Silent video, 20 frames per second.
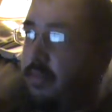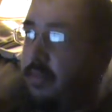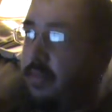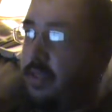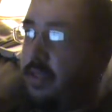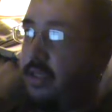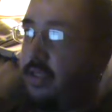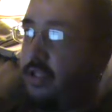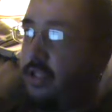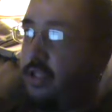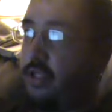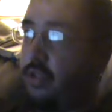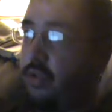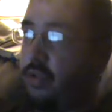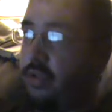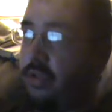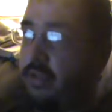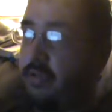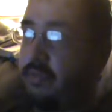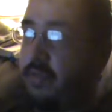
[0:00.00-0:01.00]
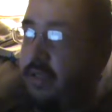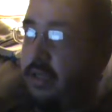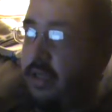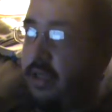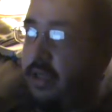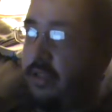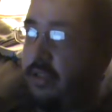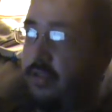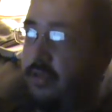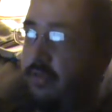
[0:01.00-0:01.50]
it's usually
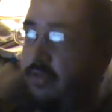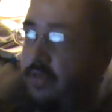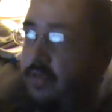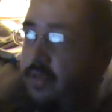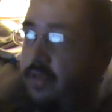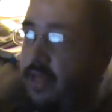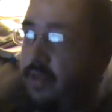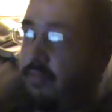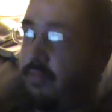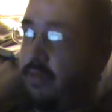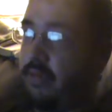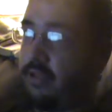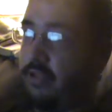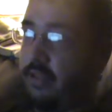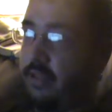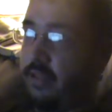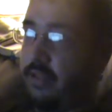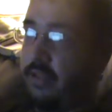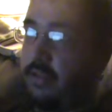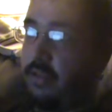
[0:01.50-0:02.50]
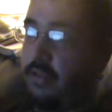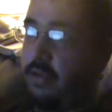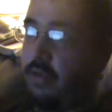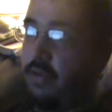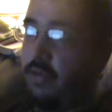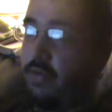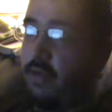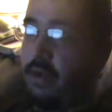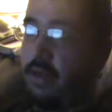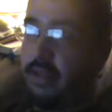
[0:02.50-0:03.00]
because of who that person is, their
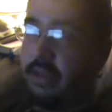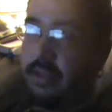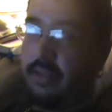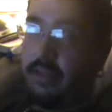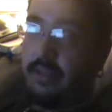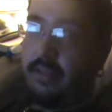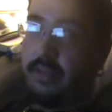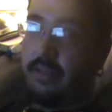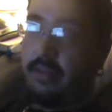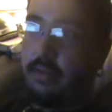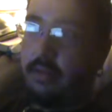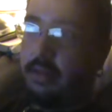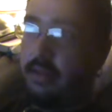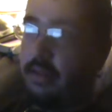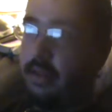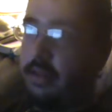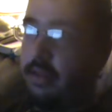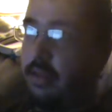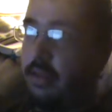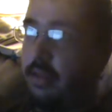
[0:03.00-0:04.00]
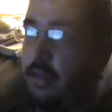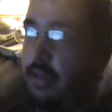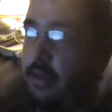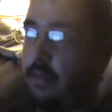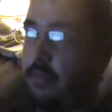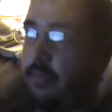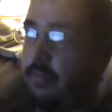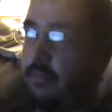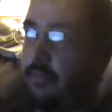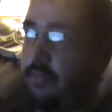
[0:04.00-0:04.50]
qualities,
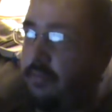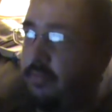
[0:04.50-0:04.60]
how